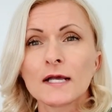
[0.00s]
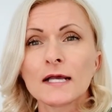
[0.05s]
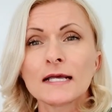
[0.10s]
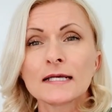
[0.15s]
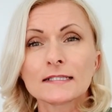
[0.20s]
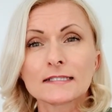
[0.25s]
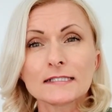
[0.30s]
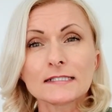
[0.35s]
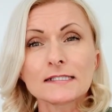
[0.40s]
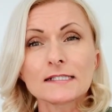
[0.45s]

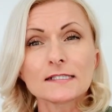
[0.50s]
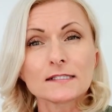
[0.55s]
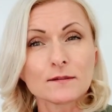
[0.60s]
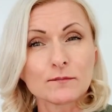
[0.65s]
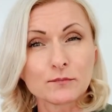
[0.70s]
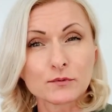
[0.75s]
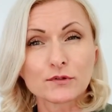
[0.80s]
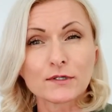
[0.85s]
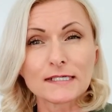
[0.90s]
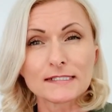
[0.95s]
This is a
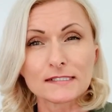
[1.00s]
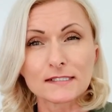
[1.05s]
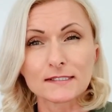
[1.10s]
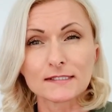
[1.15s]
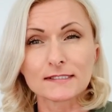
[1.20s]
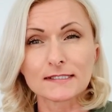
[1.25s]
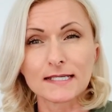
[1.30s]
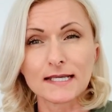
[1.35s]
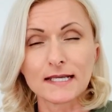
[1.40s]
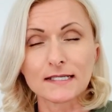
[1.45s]
present
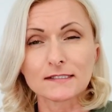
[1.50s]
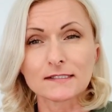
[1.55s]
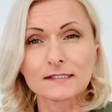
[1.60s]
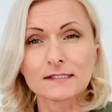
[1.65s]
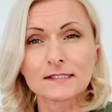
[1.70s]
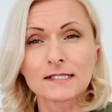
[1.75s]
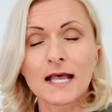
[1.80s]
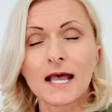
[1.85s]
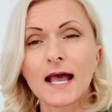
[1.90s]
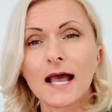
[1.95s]
tense.
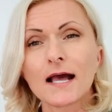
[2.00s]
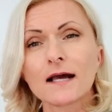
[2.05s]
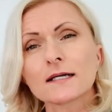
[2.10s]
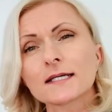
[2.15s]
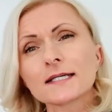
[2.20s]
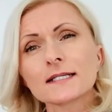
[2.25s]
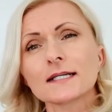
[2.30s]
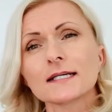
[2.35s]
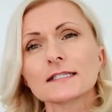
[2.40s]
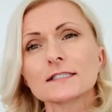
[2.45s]
How
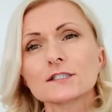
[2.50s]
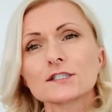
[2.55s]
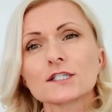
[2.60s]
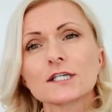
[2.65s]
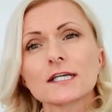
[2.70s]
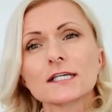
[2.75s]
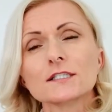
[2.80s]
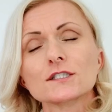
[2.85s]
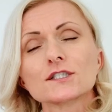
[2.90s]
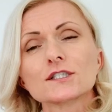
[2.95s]
can I
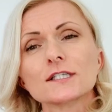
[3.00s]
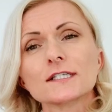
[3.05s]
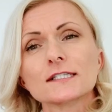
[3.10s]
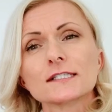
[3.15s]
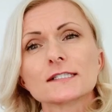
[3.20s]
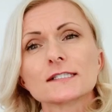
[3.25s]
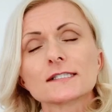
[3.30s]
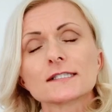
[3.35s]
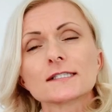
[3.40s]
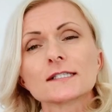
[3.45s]
change
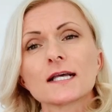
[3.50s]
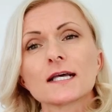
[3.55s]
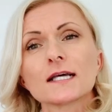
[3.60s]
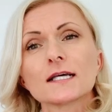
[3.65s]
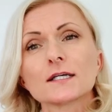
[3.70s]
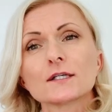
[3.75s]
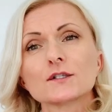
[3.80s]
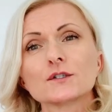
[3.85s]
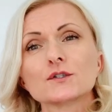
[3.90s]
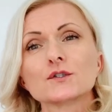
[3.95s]
this
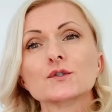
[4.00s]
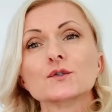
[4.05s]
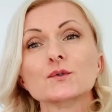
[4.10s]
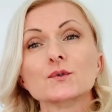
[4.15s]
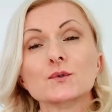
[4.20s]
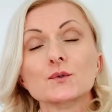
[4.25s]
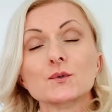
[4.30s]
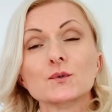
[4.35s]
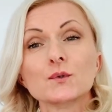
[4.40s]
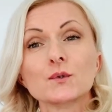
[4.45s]

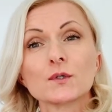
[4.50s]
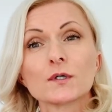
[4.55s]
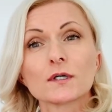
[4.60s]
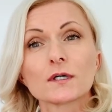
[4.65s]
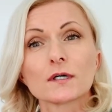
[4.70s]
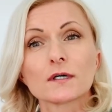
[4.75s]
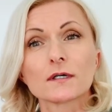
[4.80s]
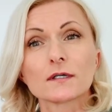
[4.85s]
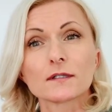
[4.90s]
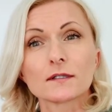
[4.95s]
to
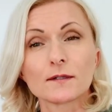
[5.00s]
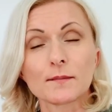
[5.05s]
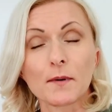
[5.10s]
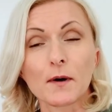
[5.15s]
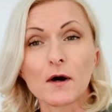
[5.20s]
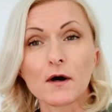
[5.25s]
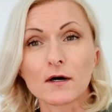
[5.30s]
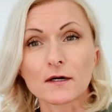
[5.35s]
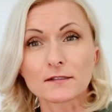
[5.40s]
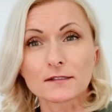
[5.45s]
the
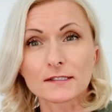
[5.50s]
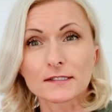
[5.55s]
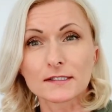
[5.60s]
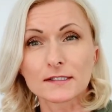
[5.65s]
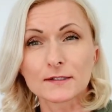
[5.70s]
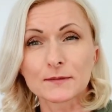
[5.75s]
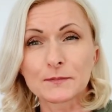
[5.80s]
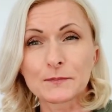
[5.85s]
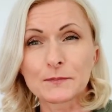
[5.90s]
past?